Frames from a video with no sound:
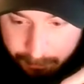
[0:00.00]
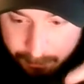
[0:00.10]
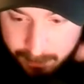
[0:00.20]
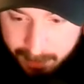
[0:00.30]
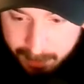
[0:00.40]

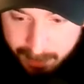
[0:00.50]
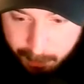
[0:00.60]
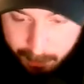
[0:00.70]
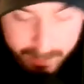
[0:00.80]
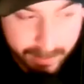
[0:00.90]
They
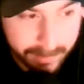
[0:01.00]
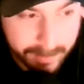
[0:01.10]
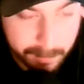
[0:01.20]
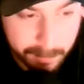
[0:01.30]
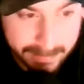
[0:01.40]
played a
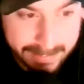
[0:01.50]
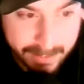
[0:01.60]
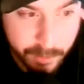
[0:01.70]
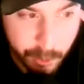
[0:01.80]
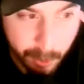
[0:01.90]

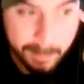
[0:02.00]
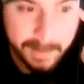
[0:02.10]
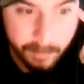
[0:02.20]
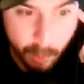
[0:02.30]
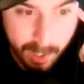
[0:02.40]
depleted
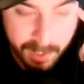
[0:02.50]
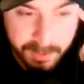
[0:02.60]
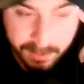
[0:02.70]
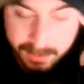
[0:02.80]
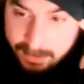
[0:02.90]
German
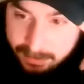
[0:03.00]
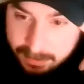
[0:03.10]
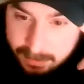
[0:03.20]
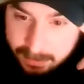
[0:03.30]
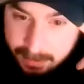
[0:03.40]
roster
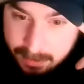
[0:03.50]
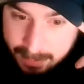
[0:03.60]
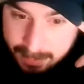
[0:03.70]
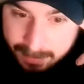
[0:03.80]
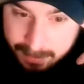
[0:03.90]

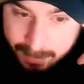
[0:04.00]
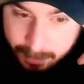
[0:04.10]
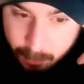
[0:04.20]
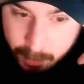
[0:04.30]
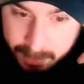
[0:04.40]
and
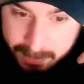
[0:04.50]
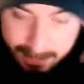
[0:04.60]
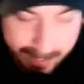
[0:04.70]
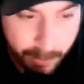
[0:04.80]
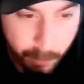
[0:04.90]
really kind
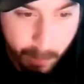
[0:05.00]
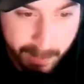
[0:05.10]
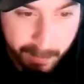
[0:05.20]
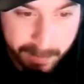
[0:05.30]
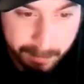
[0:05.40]
of had their
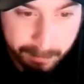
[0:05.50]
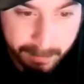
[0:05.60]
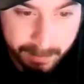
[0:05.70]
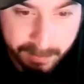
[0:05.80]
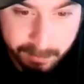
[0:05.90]
way with them.
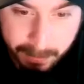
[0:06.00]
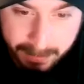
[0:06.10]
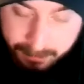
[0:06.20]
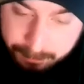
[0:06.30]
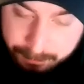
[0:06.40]
But,